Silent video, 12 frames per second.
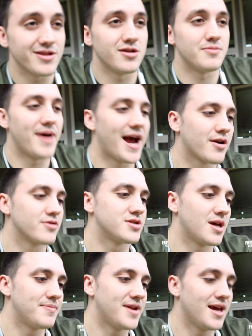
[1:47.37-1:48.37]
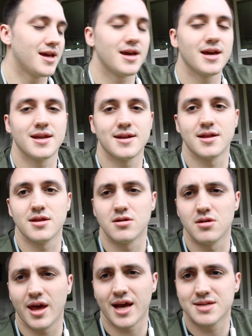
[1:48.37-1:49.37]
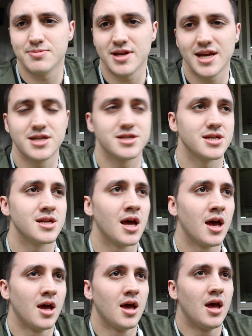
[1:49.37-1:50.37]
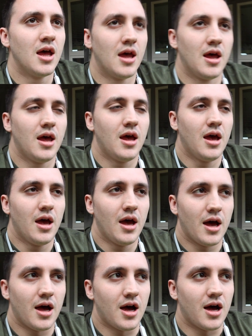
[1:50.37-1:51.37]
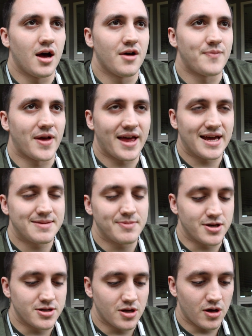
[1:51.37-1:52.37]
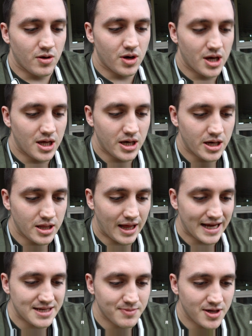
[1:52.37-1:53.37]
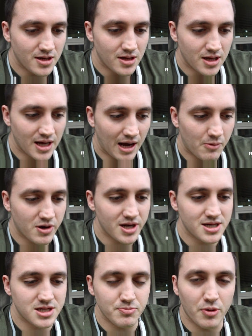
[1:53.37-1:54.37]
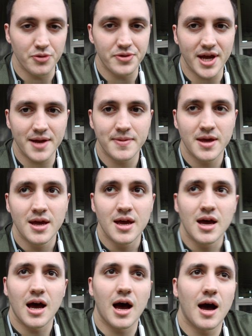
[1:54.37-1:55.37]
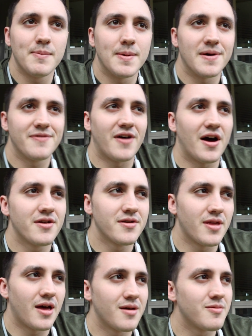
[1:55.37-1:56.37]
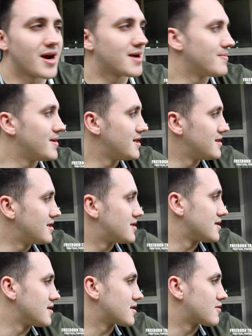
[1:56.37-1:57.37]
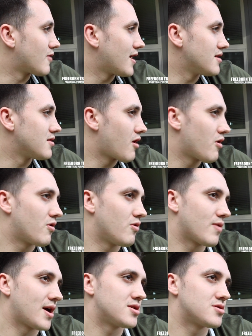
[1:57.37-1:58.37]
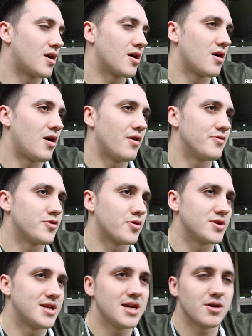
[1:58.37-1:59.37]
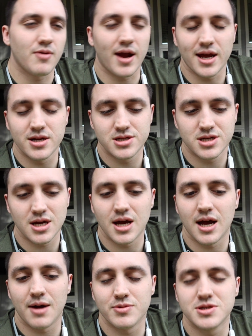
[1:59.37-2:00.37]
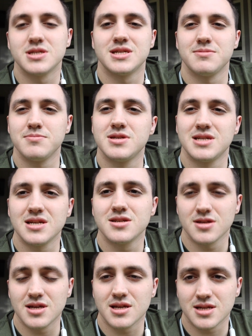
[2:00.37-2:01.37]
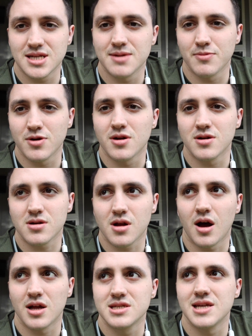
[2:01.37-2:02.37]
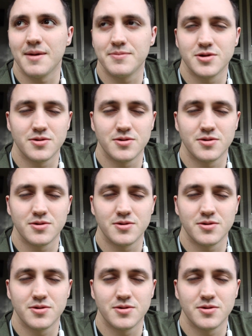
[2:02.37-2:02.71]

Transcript: a little macros update and a little explanation of my last meal. So last meal, I wanted Chipotle, uh, but my father-in-law recommended this great local restaurant called Tortilla Ranch, uh, which is sim essentially similar concept